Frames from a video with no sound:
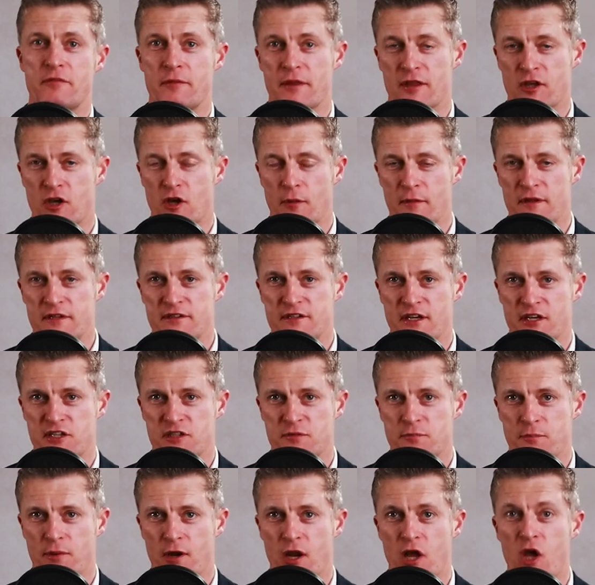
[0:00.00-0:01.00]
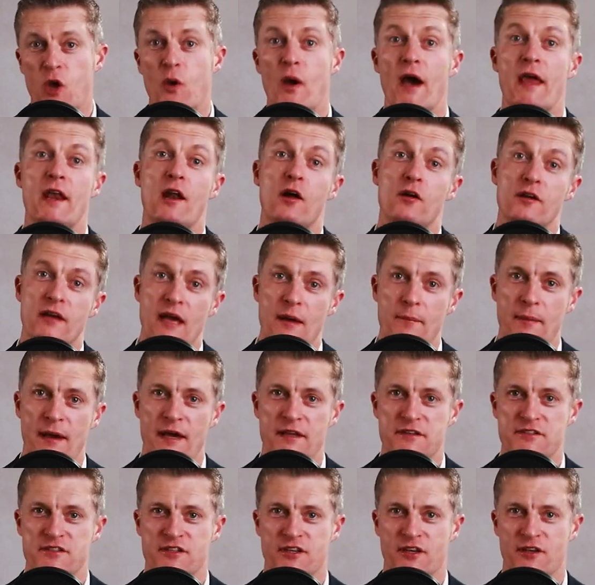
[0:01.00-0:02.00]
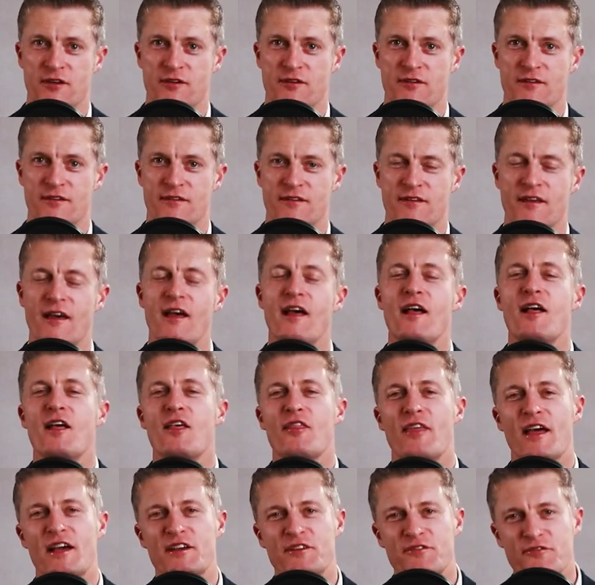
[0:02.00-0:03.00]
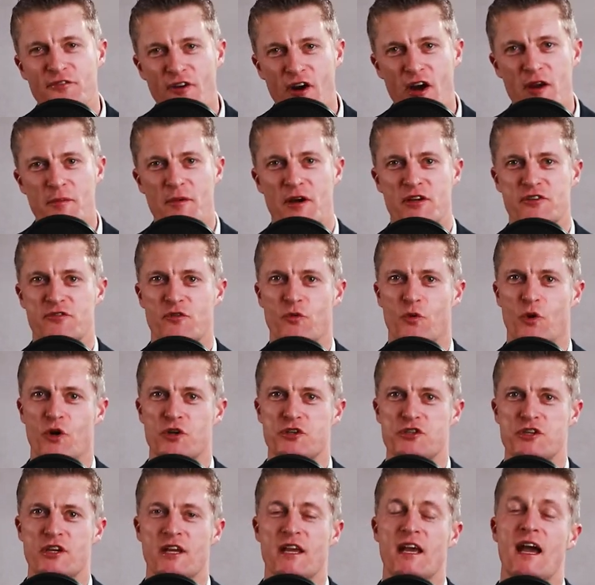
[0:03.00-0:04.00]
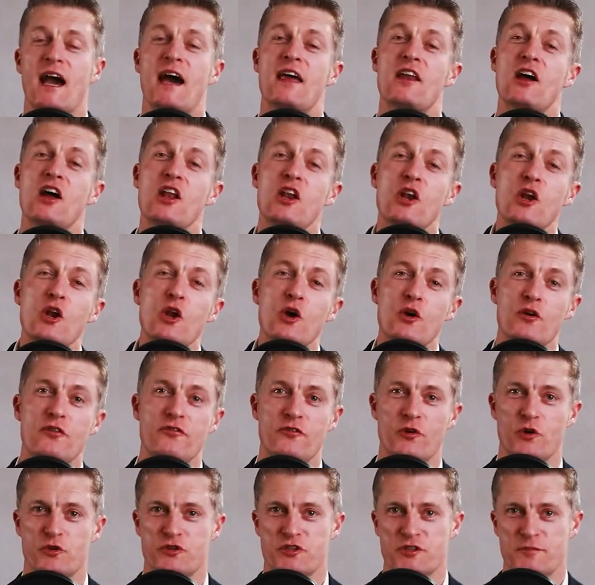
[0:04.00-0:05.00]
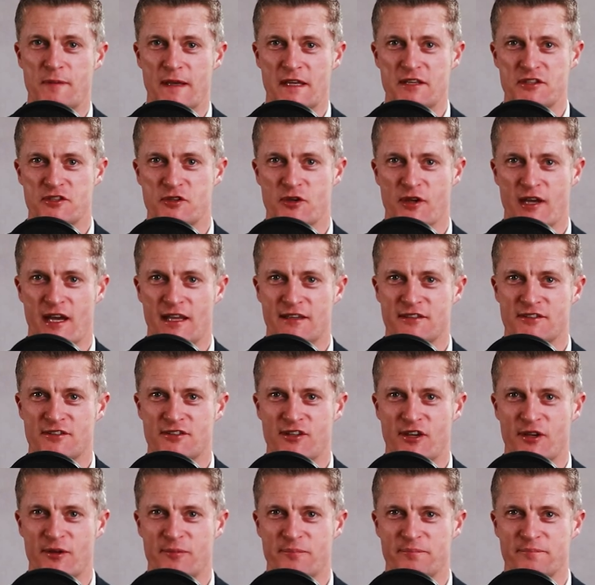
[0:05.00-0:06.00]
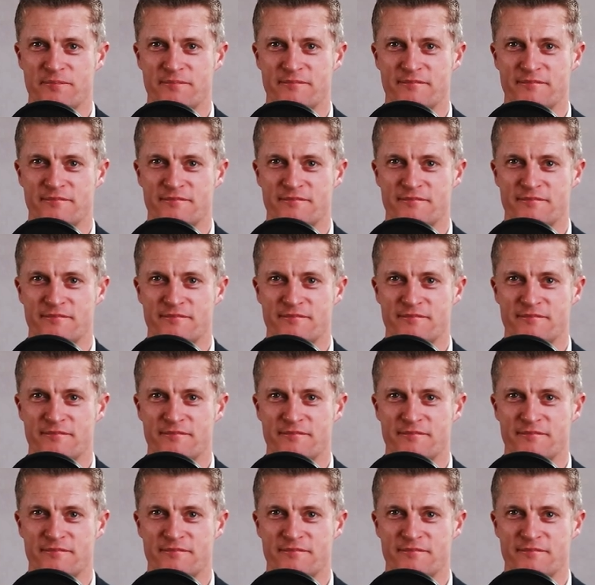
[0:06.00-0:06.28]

them in the comment section below and I'll get back to you. Thanks very much for watching and I look forward to speaking to you again soon.